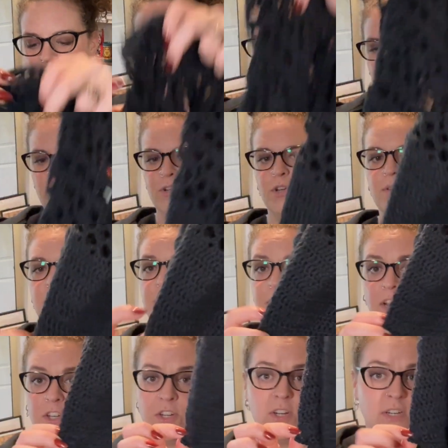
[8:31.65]
you know, do this
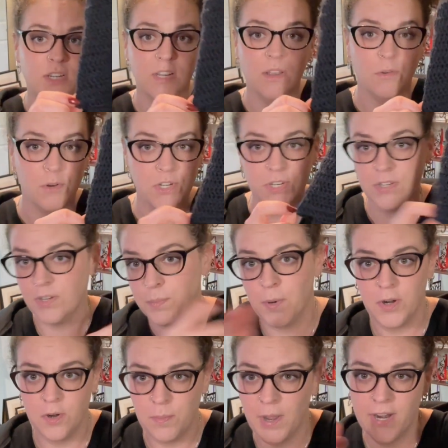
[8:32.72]
section until it reaches this
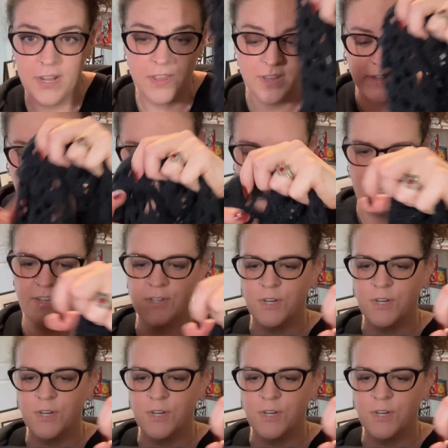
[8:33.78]
part of your body, things like that.